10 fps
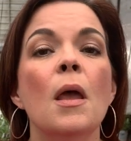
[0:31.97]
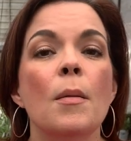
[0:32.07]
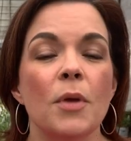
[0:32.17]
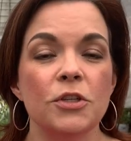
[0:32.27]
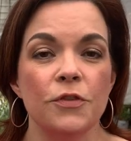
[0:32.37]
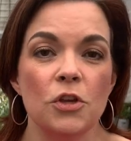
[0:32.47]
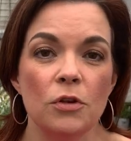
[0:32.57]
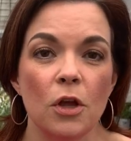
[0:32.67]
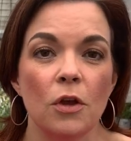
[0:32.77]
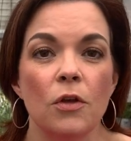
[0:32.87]
Most of you
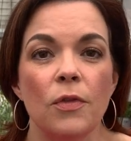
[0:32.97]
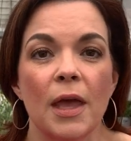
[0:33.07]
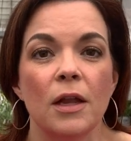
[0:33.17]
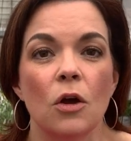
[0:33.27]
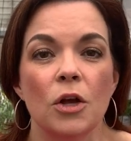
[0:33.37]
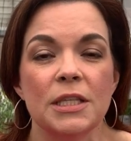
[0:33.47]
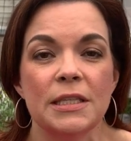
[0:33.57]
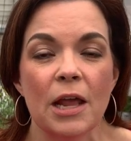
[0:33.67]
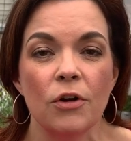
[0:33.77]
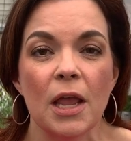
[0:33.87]
know that on
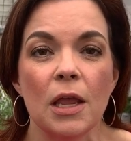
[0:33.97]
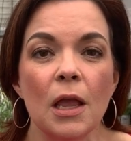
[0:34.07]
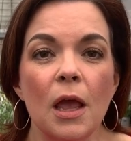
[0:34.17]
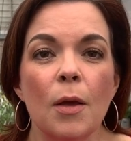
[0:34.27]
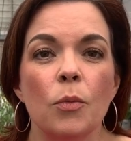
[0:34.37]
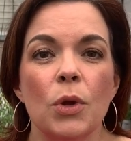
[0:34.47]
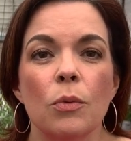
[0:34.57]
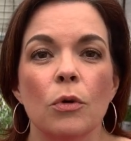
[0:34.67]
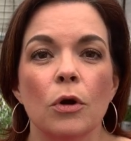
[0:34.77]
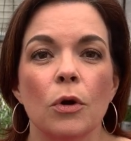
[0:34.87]
Saturday we
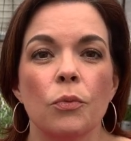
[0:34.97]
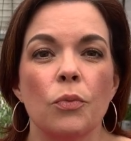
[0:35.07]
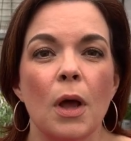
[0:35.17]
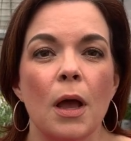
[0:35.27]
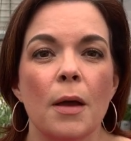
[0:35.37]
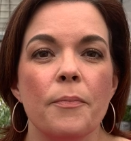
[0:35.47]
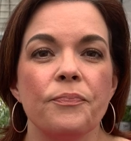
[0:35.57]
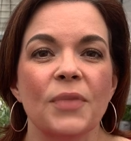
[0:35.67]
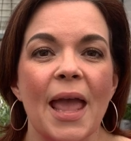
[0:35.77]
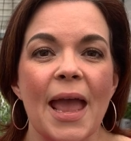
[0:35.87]
were
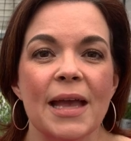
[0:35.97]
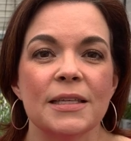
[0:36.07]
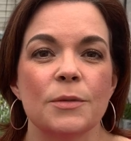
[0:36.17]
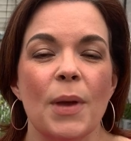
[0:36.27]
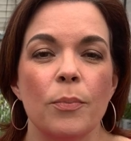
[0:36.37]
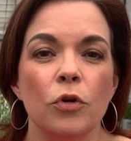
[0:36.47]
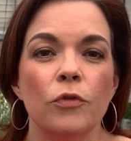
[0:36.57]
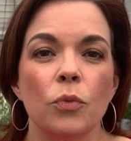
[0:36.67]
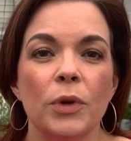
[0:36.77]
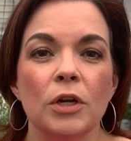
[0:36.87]
um, asked by
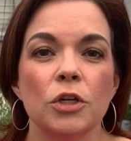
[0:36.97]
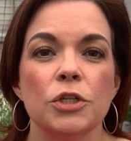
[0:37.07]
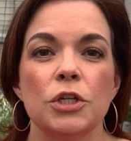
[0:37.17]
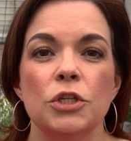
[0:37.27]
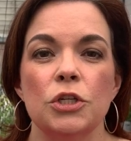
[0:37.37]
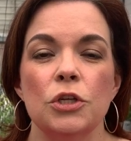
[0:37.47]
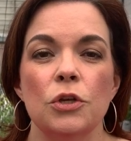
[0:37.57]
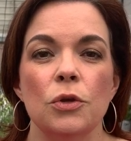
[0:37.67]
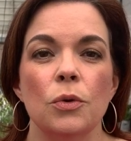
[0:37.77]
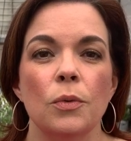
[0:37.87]
Proven Winners
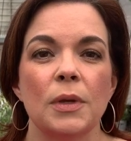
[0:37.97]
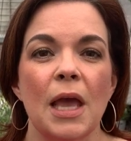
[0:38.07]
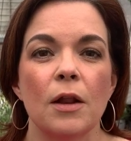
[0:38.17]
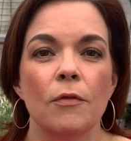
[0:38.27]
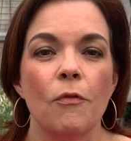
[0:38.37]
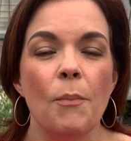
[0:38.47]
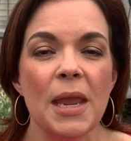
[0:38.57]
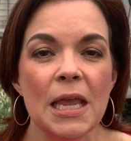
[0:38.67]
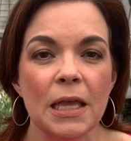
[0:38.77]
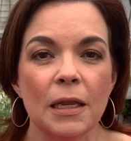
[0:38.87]
to kind of
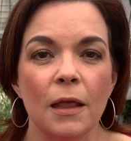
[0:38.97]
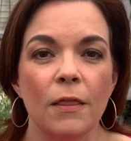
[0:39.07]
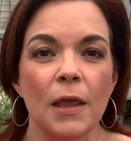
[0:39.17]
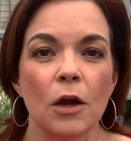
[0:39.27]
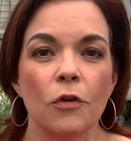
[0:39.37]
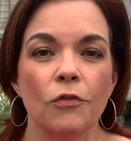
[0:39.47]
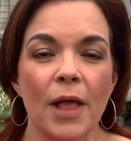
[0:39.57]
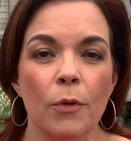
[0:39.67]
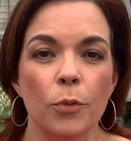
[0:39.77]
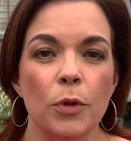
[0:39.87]
man their
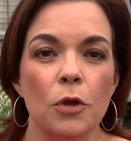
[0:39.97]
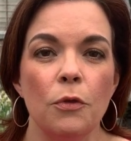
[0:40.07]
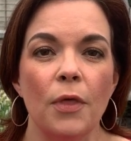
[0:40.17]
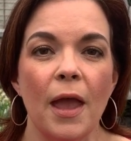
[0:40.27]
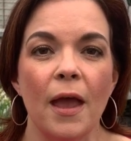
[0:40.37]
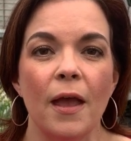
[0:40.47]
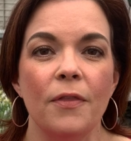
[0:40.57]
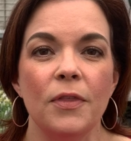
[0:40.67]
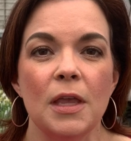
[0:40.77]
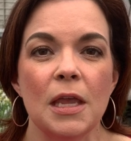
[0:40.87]
flower booth at
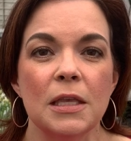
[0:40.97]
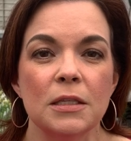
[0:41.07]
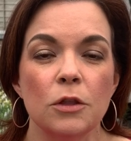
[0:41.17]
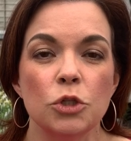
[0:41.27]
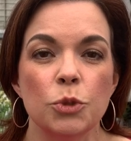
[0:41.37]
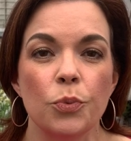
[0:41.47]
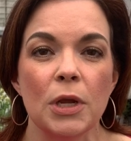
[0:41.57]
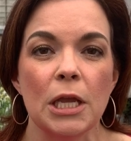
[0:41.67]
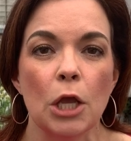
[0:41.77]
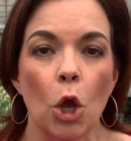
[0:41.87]
the Southern
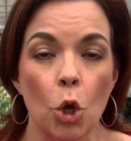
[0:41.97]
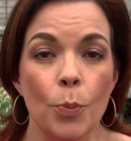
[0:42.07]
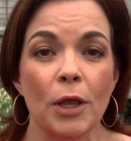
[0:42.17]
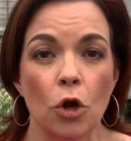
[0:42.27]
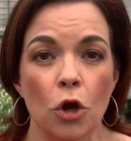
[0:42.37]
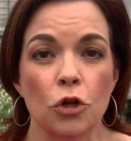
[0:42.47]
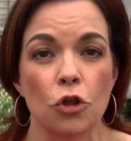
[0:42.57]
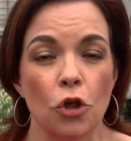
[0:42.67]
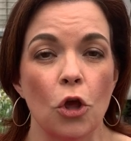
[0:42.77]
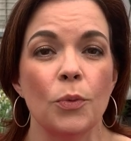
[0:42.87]
Spring Home and Garden
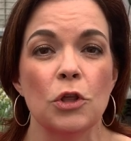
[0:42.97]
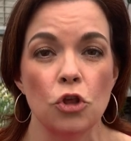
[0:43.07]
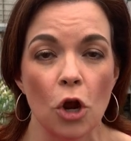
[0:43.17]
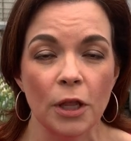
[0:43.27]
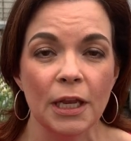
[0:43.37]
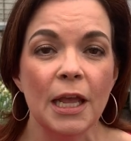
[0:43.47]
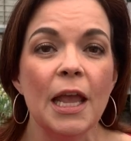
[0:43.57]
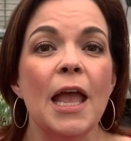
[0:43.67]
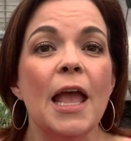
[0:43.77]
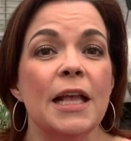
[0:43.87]
Show in Charlotte.
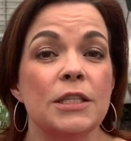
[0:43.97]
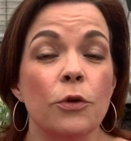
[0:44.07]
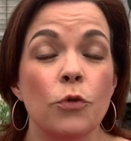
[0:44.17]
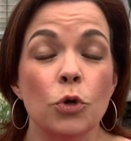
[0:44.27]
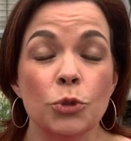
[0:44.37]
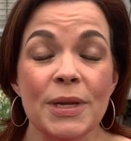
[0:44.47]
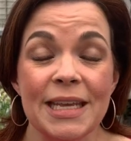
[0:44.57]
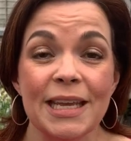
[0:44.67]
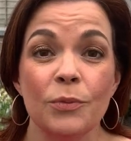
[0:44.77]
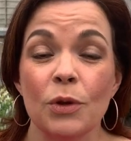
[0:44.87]
And so of course we
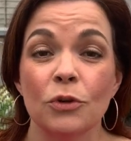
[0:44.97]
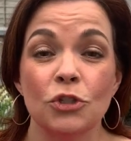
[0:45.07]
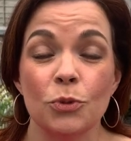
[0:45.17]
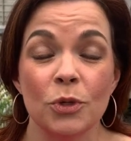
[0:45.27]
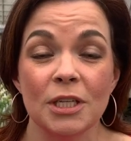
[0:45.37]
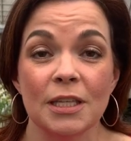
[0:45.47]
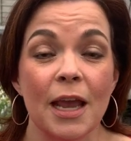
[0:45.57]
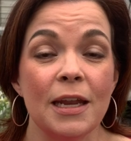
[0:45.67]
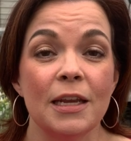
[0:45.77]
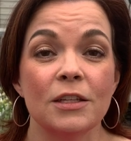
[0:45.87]
did, and we were super
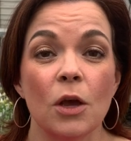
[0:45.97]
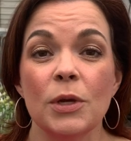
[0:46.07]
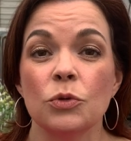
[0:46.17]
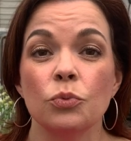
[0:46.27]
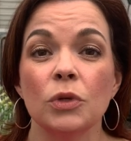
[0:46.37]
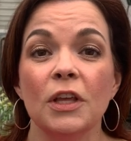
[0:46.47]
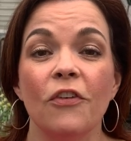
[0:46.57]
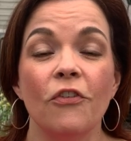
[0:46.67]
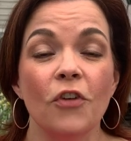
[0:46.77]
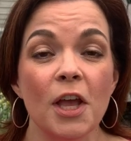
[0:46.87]
excited. It's always a really
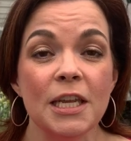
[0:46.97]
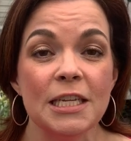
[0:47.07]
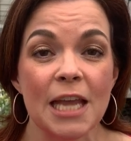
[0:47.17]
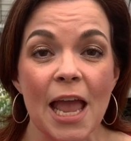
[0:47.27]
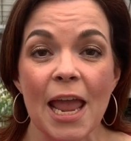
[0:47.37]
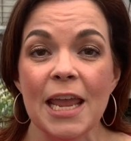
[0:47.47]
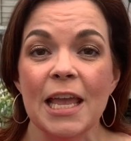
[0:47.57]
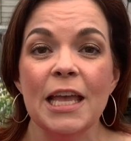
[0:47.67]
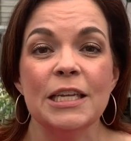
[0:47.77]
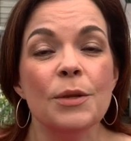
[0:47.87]
fun day
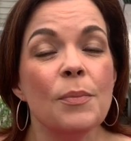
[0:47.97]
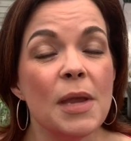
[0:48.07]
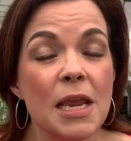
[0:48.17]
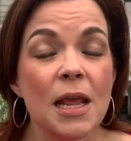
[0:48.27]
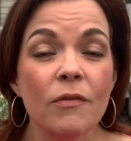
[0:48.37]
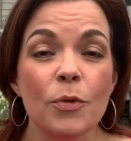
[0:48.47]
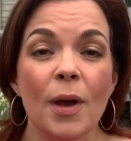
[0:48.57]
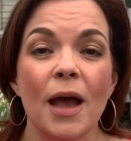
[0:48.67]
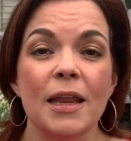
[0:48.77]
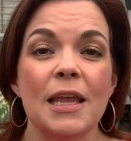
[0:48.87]
to meet
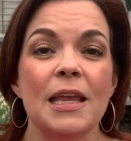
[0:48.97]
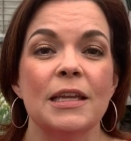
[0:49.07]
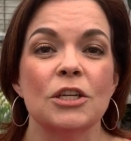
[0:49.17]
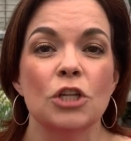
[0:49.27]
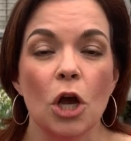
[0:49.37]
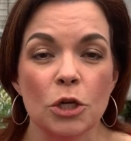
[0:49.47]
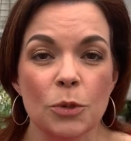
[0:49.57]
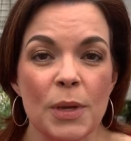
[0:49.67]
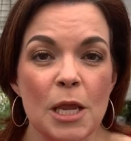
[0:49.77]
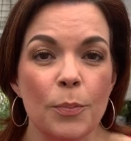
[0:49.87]
everybody and to talk
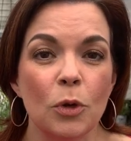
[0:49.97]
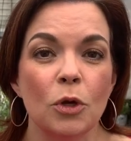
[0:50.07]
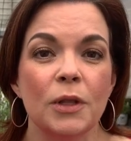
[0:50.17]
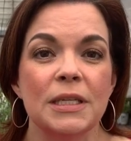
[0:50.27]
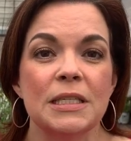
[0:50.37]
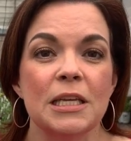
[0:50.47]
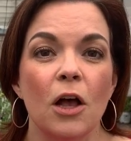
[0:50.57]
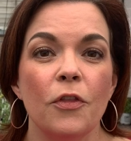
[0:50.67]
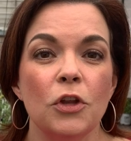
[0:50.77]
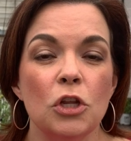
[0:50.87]
to people and see
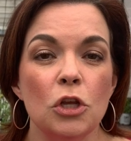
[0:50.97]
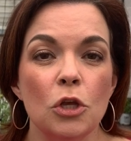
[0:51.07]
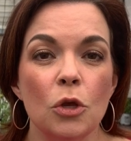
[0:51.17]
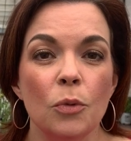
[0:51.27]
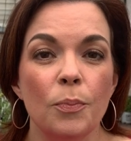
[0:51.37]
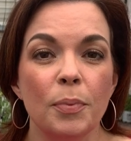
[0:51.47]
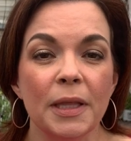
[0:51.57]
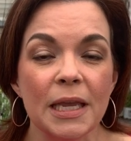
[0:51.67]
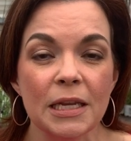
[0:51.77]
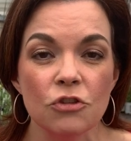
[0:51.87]
all the new
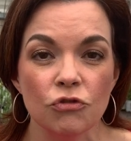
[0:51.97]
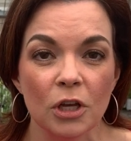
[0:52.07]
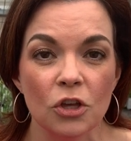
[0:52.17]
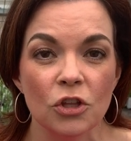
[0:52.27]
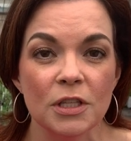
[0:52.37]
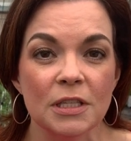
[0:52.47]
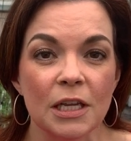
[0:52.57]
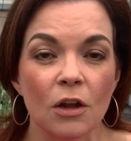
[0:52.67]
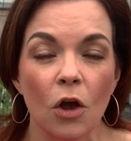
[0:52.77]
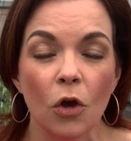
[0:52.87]
plant introductions
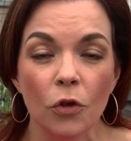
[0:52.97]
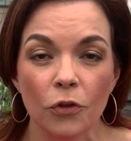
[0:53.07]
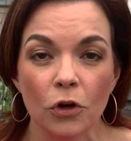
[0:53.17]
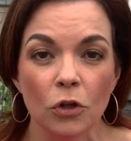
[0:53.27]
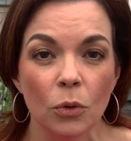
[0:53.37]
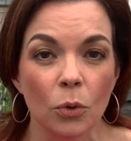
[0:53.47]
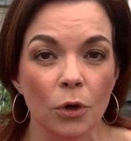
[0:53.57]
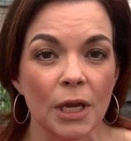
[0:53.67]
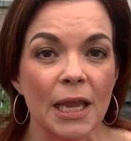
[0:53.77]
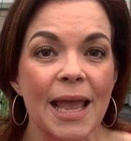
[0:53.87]
and all their
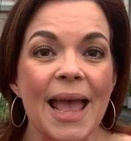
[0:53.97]
glory.